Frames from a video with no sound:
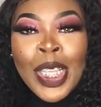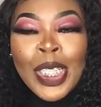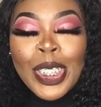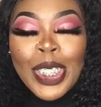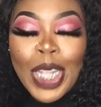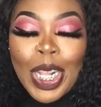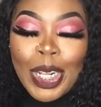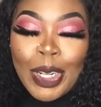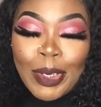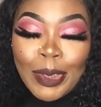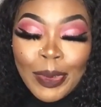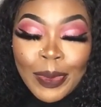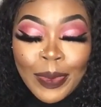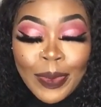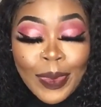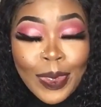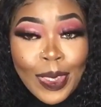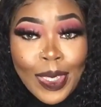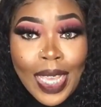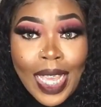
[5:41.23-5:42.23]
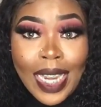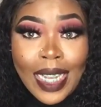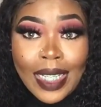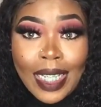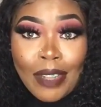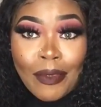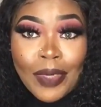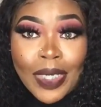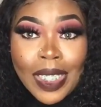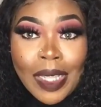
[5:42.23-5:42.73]
So you gotta
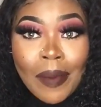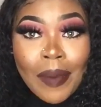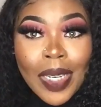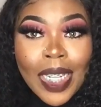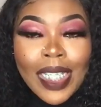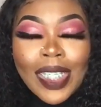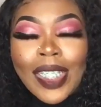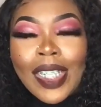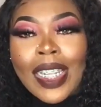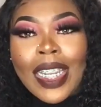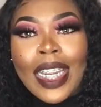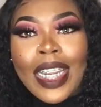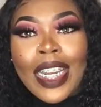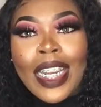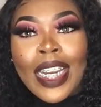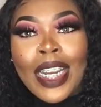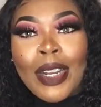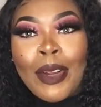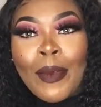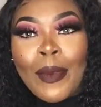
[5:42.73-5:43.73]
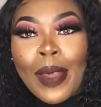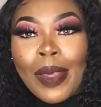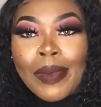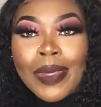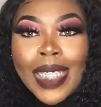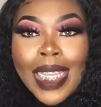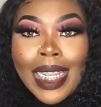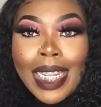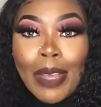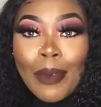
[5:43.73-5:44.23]
look for something else on their
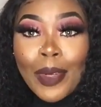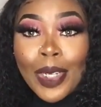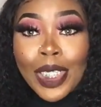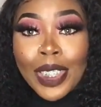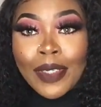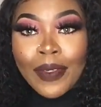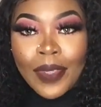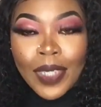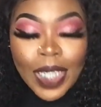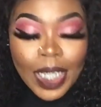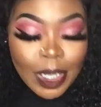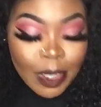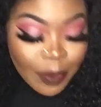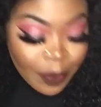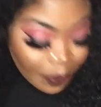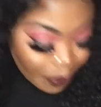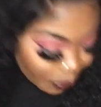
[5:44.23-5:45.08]
website that works for you.